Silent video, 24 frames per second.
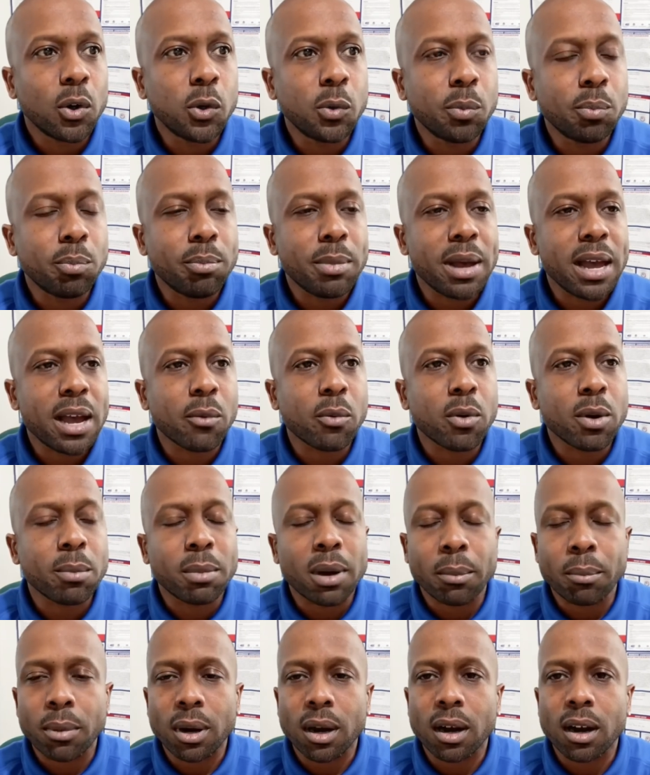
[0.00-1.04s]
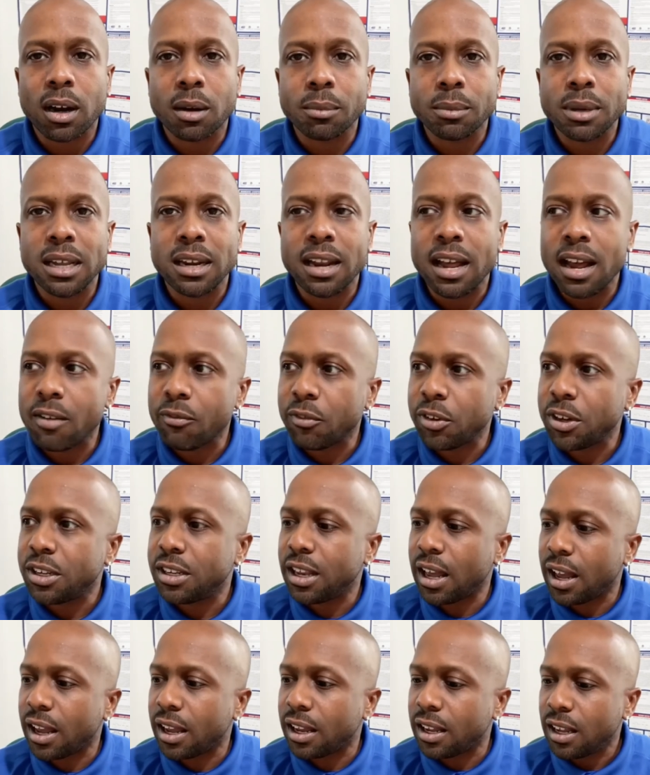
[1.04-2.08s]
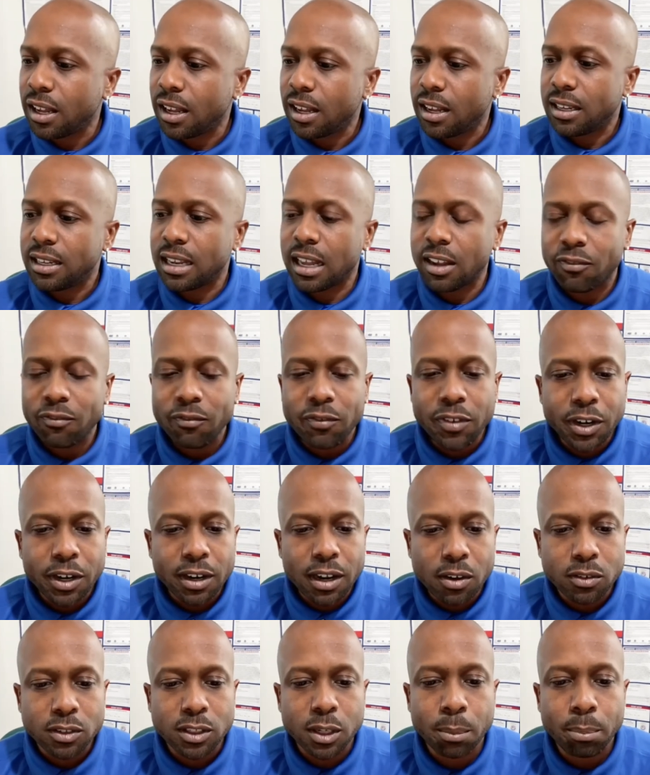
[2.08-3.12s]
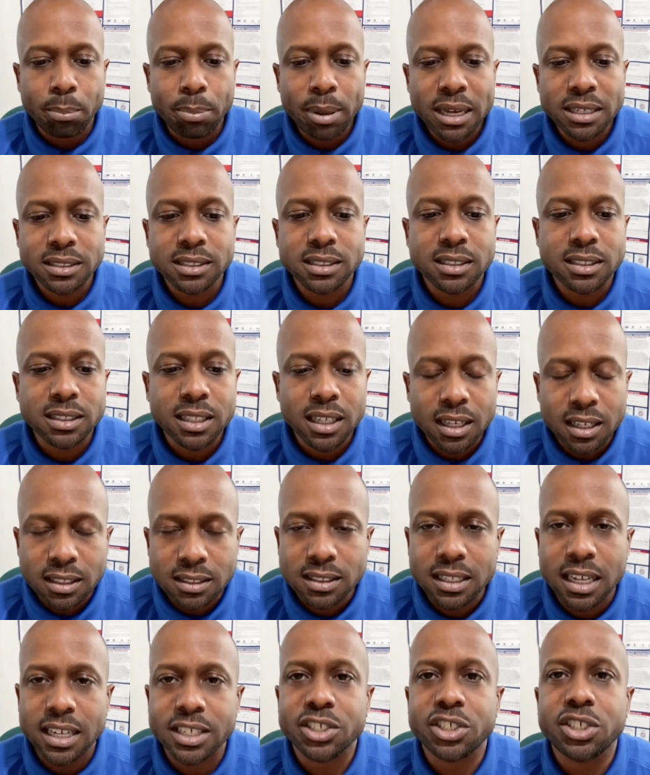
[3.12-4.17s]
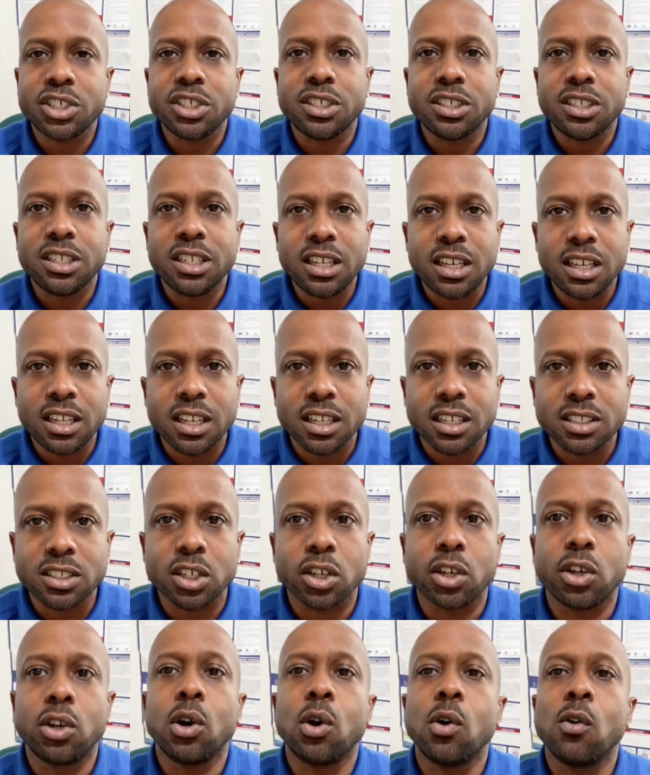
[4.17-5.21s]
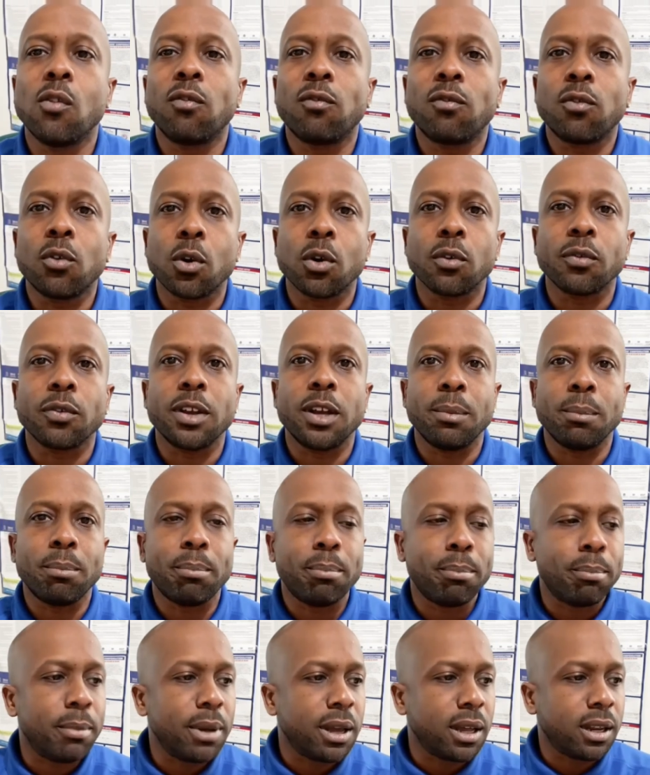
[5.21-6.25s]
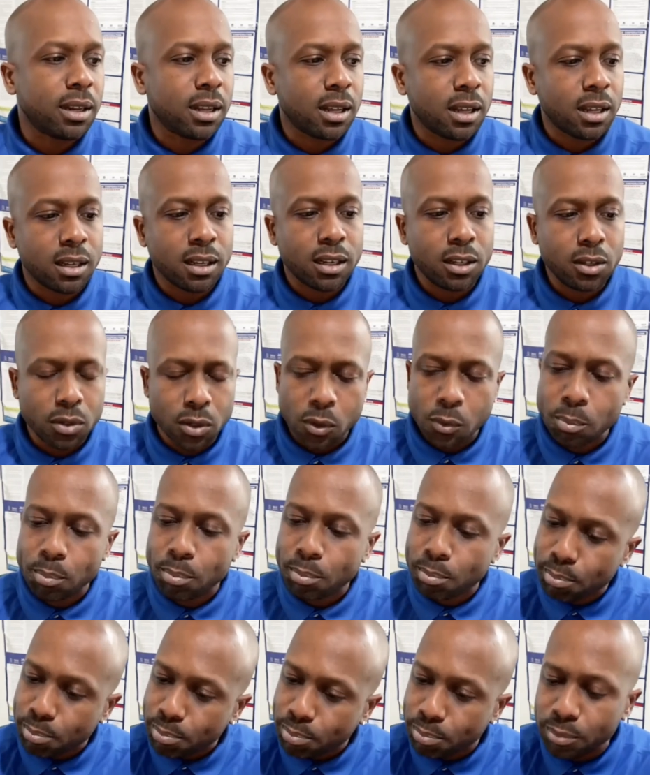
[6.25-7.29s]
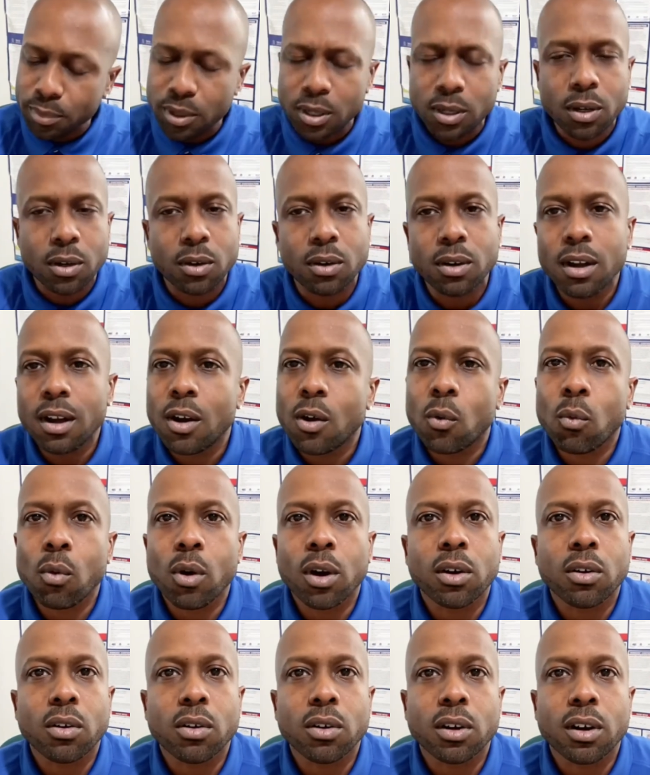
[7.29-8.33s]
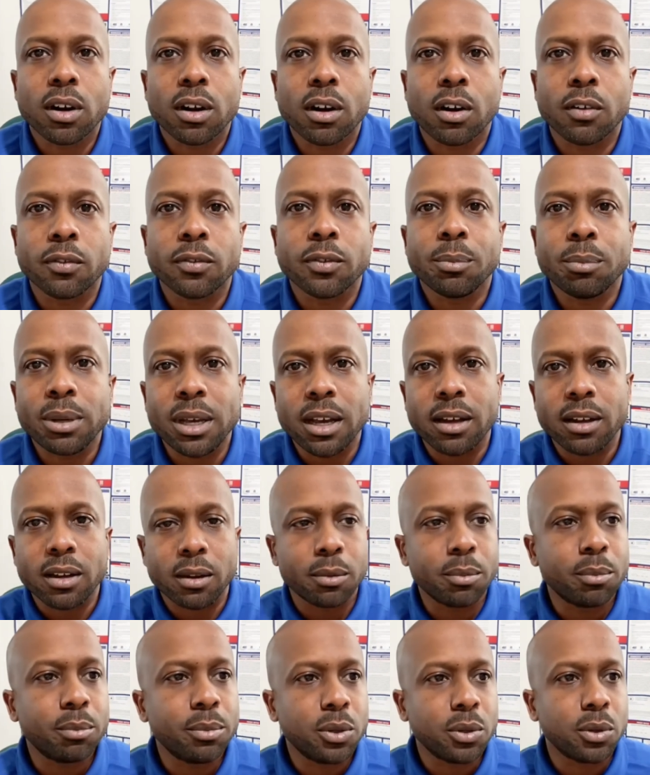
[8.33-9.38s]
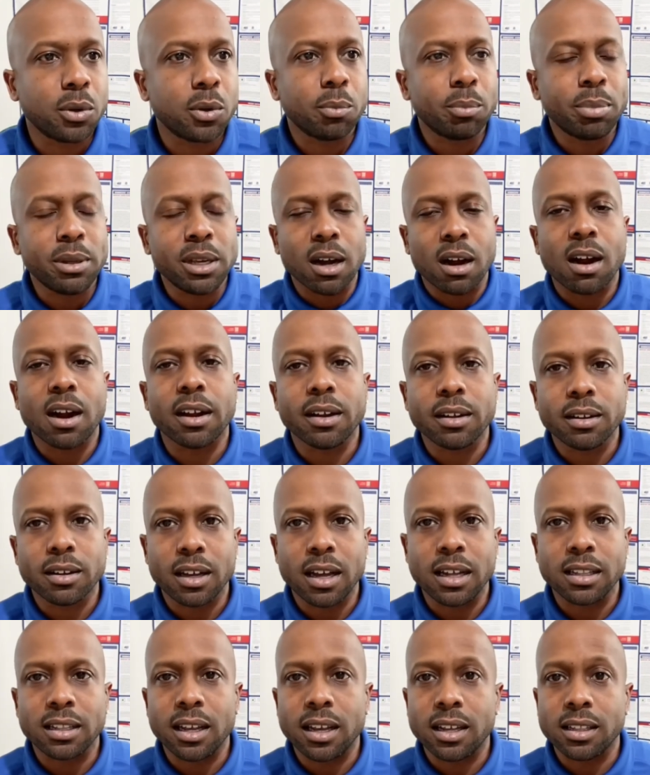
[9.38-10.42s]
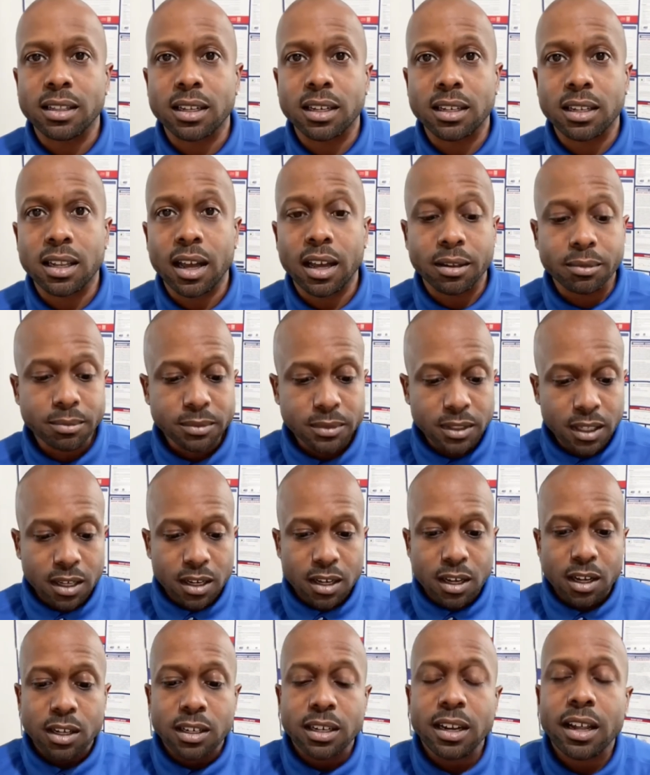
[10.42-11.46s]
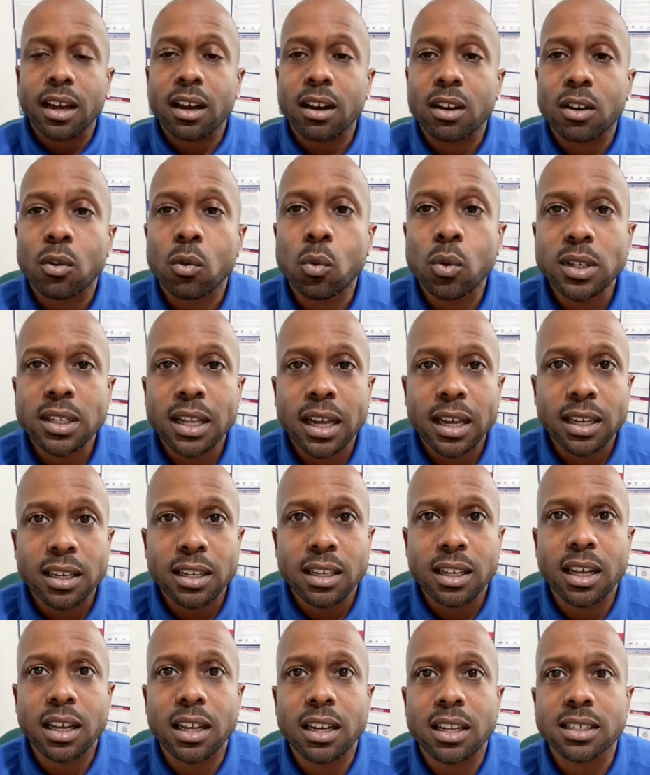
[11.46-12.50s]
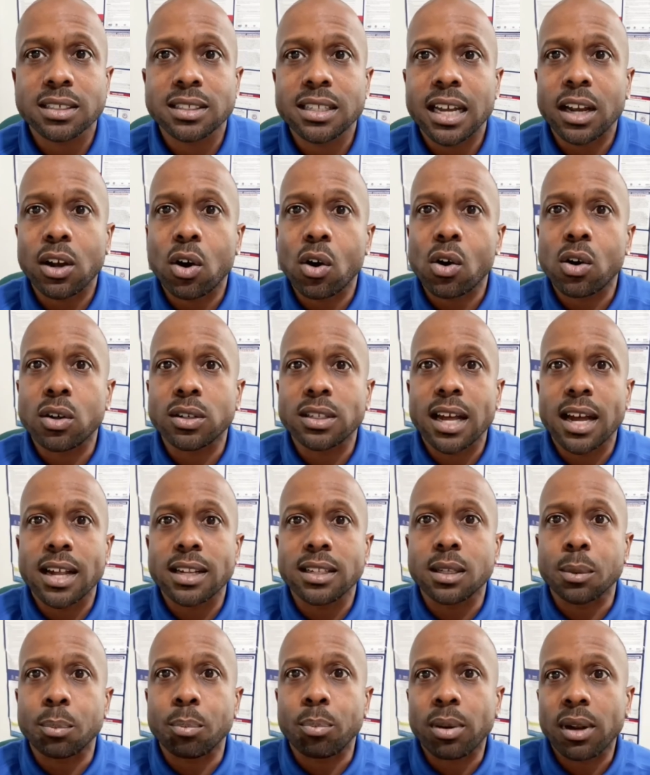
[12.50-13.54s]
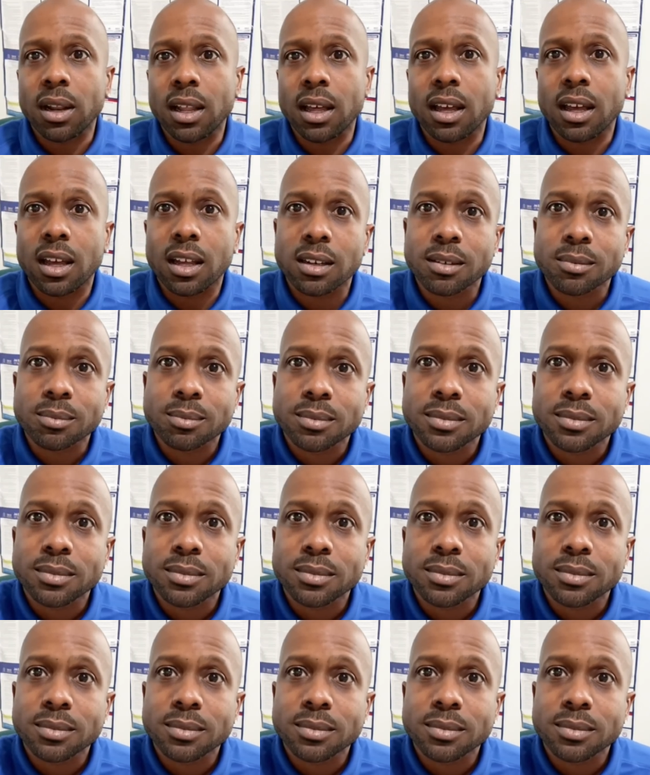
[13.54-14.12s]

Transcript: who met with my mom and every day they figured out the best things that she needed to go forth and and and you know you know work on her health and be able to you know be all right at the end of the day now what they did is they called that the plan